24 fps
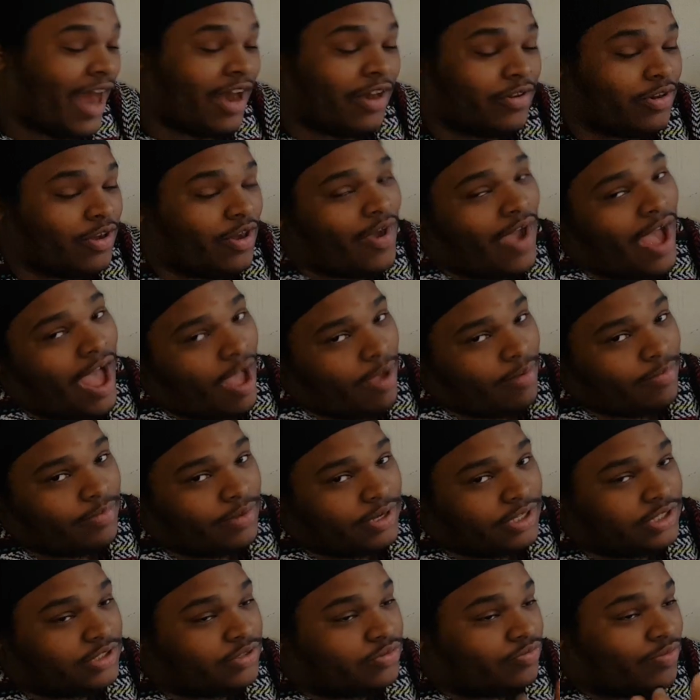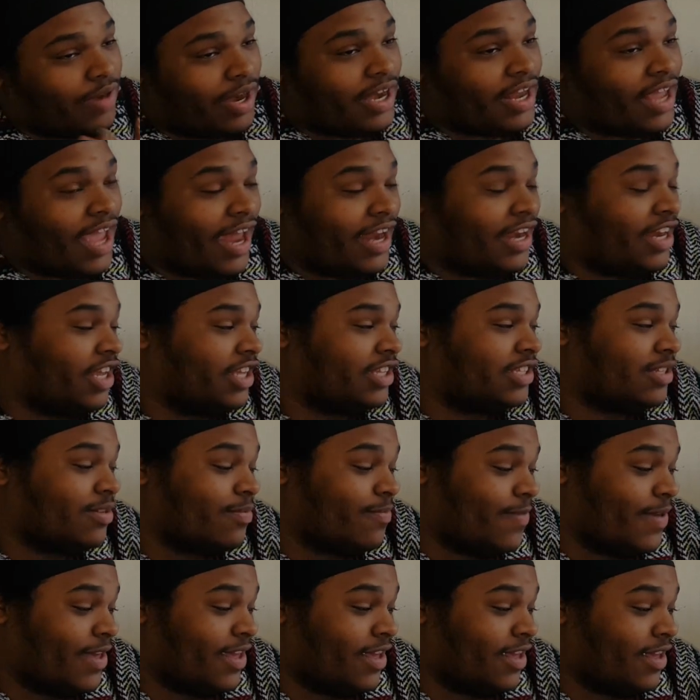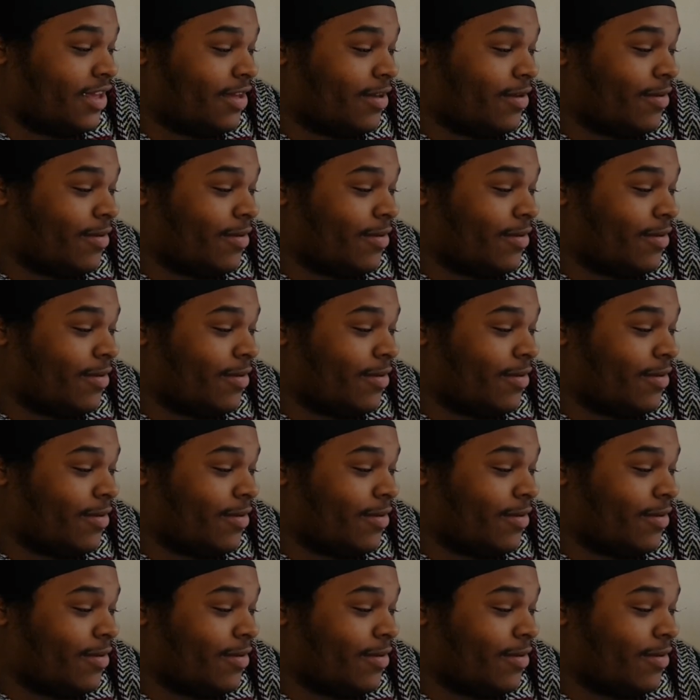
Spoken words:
I don't know how much ready I need to be.